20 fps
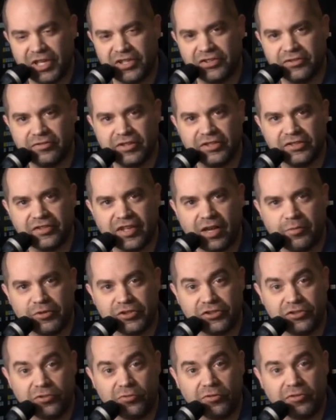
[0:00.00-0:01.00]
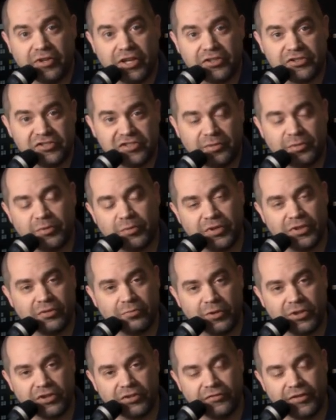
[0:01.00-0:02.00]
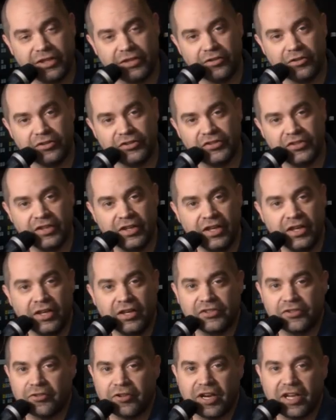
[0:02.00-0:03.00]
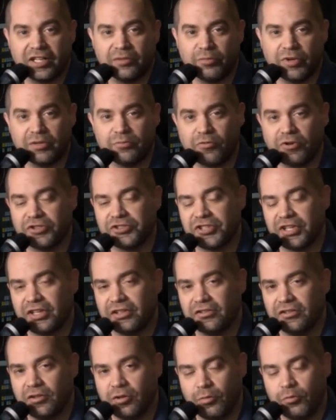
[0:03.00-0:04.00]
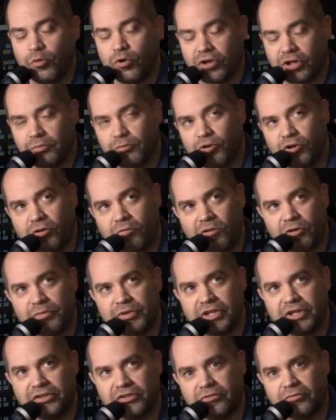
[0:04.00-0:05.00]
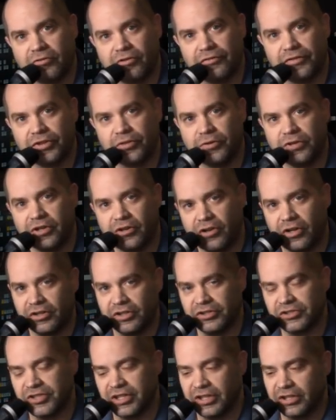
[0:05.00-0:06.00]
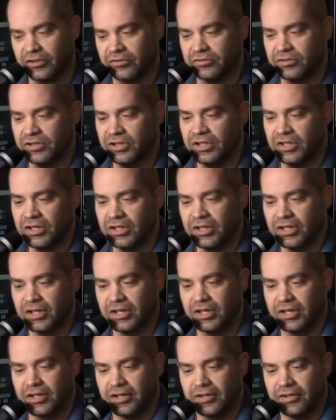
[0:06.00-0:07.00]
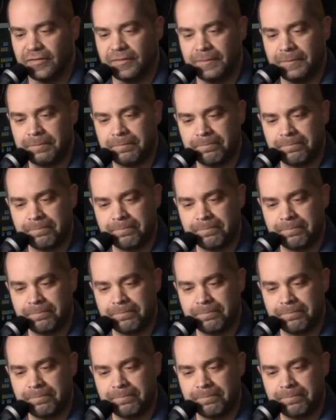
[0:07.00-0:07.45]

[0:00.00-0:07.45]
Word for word: basically establish new relationships with, with vendors so that I can bring more channel, more more equipment into review here on the channel. Uh,